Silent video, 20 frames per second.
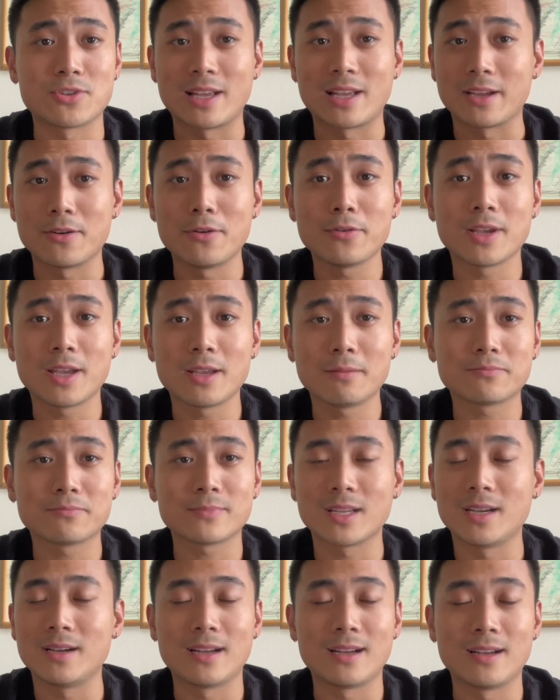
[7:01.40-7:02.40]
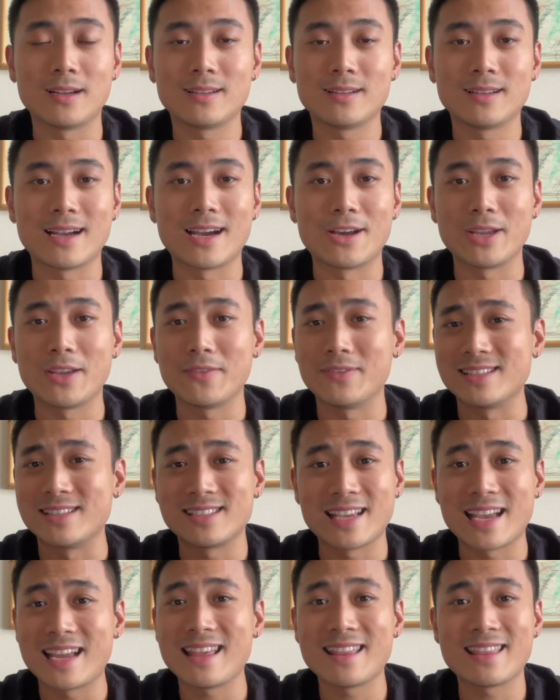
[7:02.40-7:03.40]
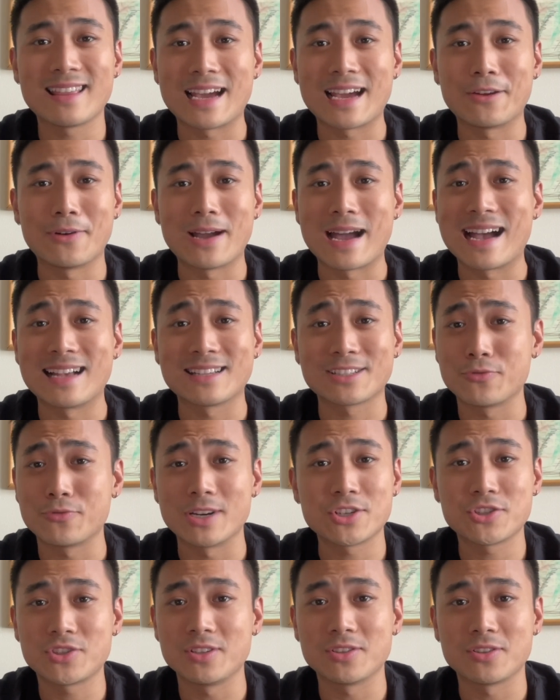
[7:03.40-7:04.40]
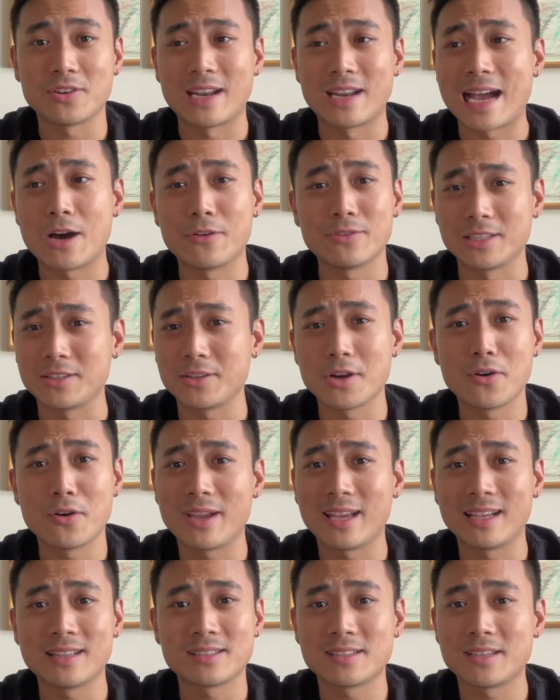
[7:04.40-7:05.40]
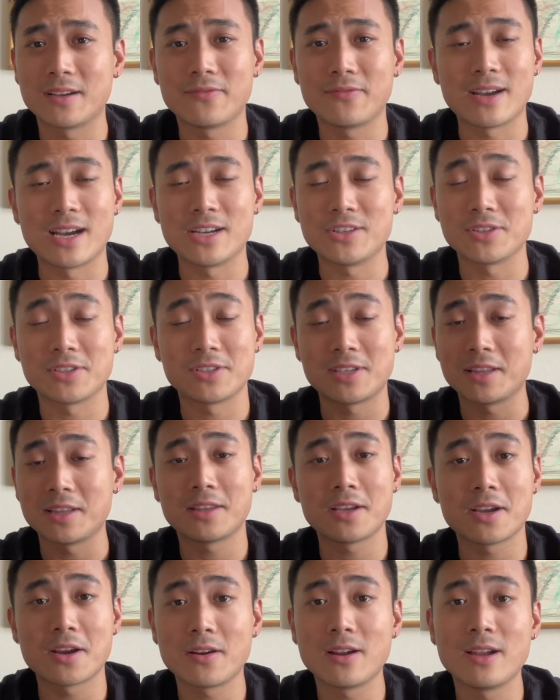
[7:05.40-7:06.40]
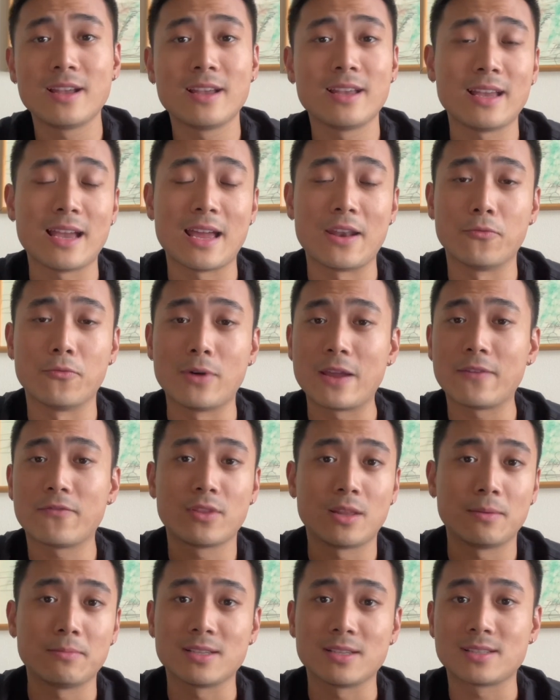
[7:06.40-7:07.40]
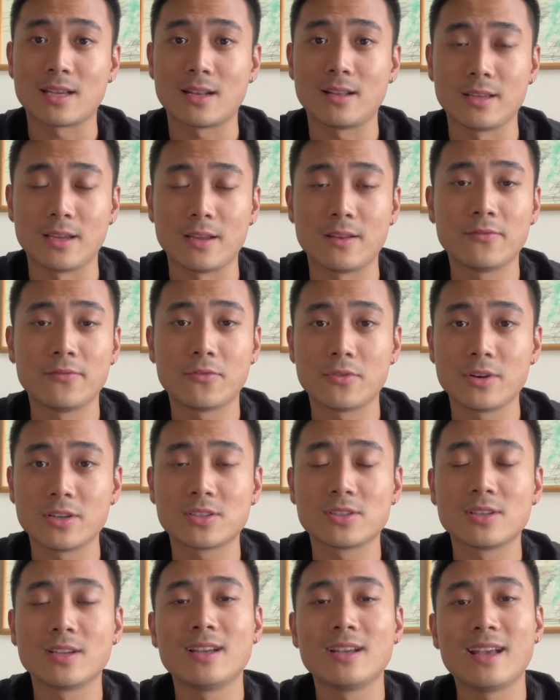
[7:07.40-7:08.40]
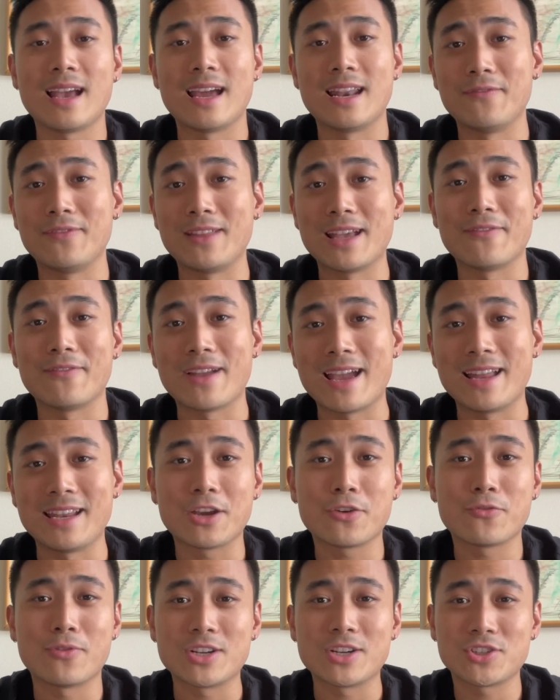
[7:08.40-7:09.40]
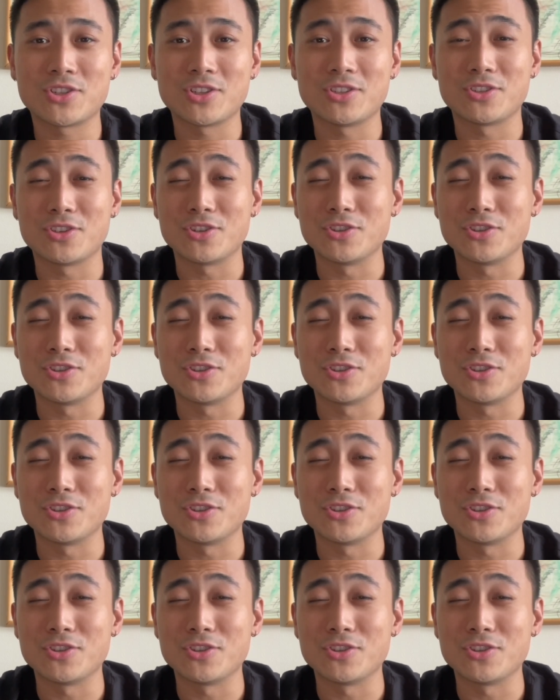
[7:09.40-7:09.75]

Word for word: like, okay, uh, I don't even say anything. I don't ask questions on how is it going and stuff. I just sit there and wait for them to settle the invoice. And if they have any questions